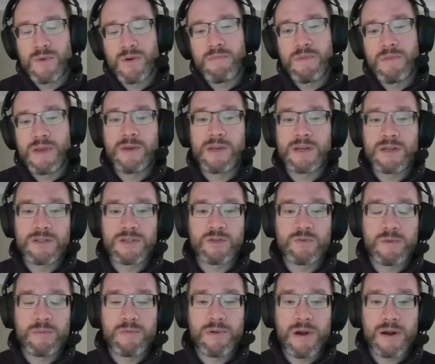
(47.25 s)
maybe
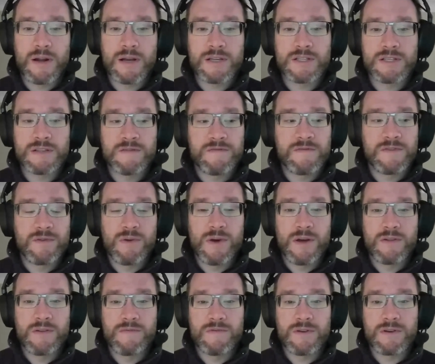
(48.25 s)
consumer products and a few
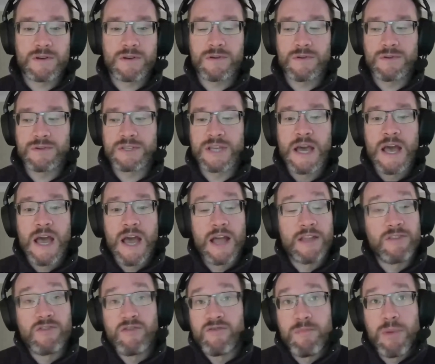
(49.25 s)
other verticals,
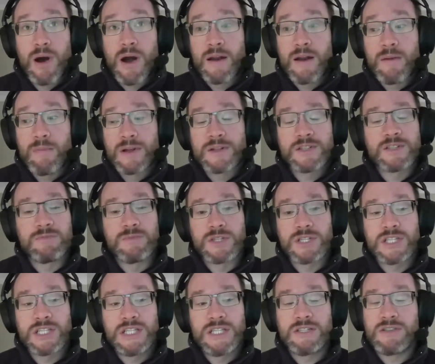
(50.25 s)
and you've bought a bunch of
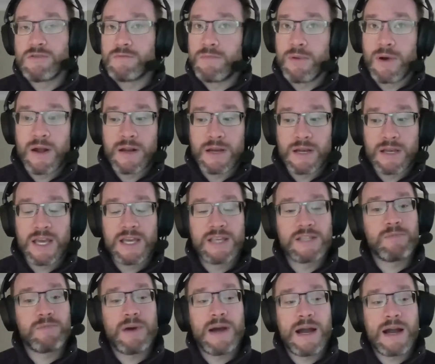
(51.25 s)
machines, you bought a
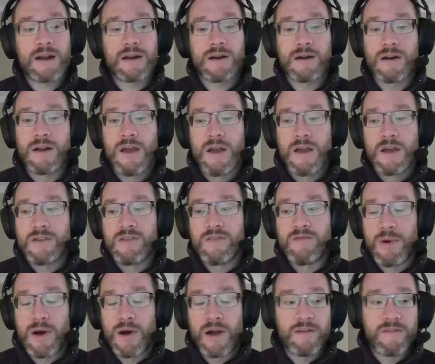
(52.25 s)
case packer,
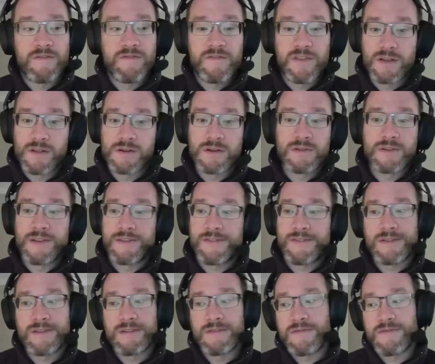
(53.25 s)
you've bought a filler
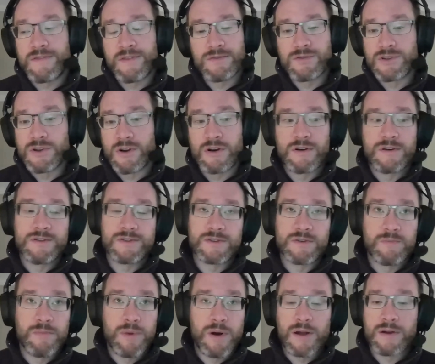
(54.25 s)
that's going to fill jars
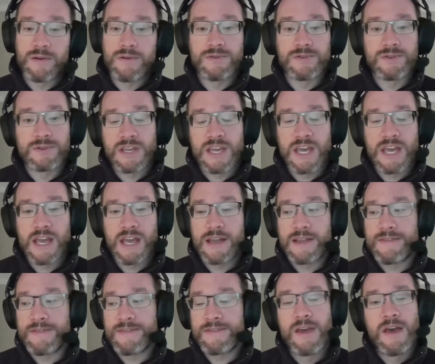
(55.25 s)
or bottles or
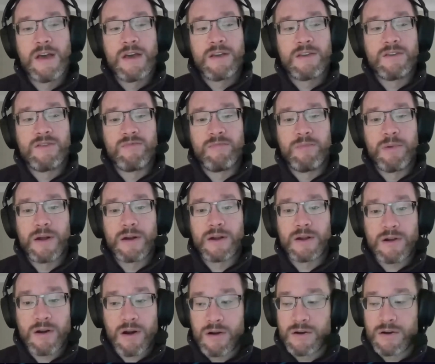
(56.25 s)
cans, you've bought
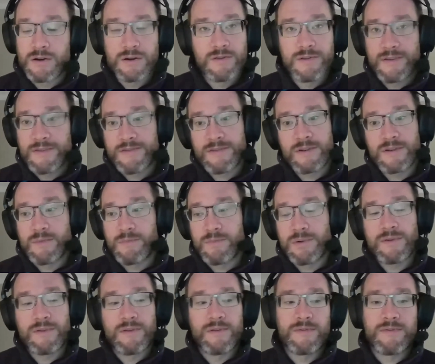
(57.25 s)
a cartoner that's going to
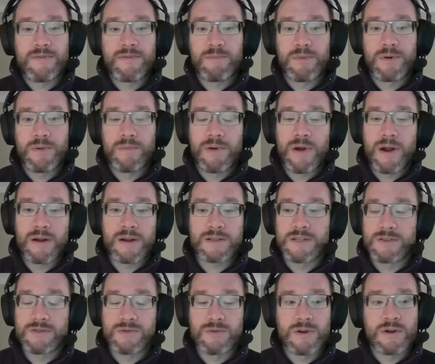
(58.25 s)
put
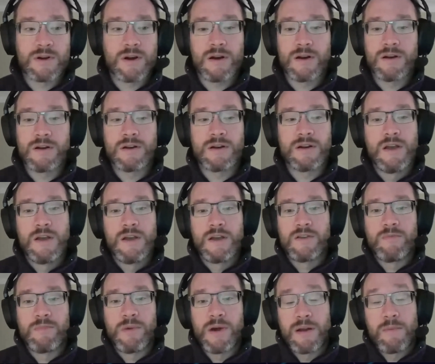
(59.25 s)
product into a carton,
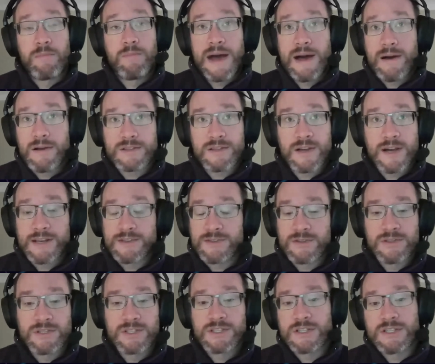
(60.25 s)
you bought a
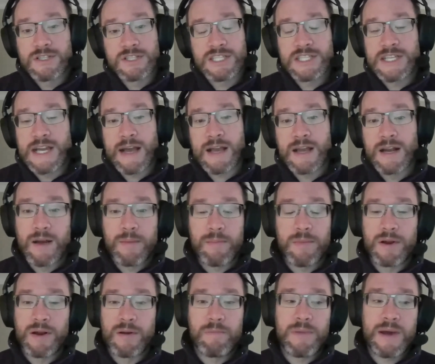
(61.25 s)
palletizer that's going to stack it up
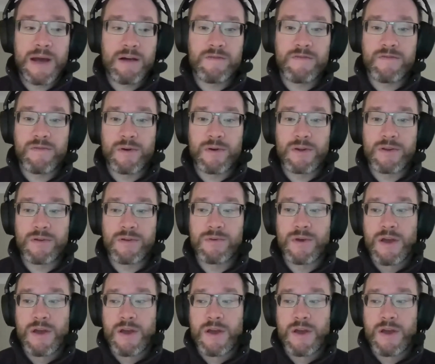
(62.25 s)
on a pallet for you,